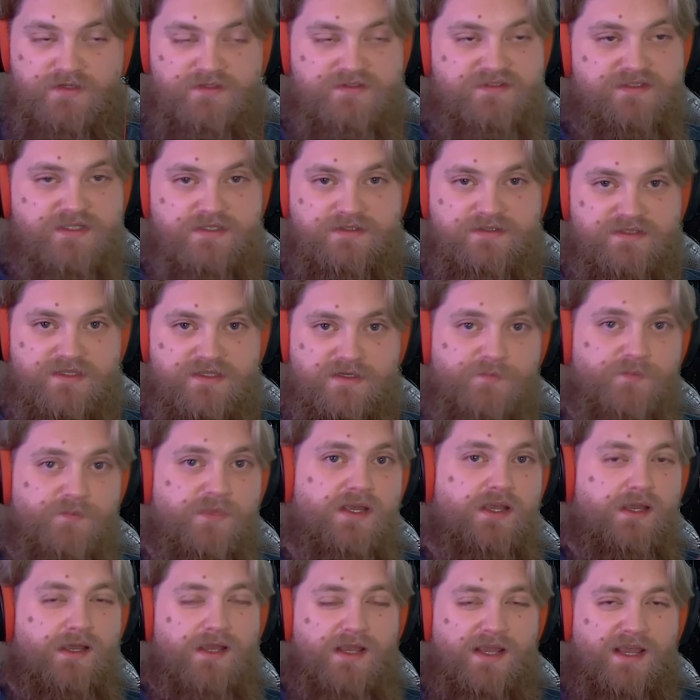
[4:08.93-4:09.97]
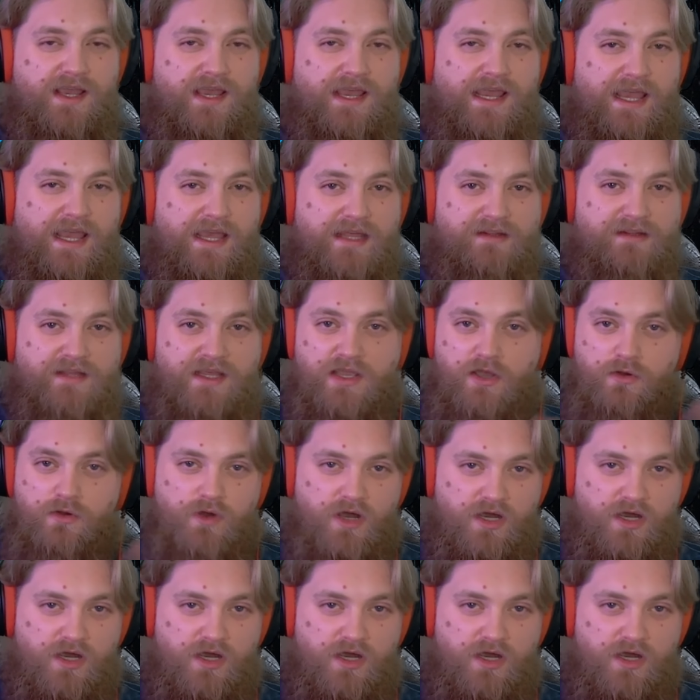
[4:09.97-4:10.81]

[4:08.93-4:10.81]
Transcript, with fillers: system, and they go on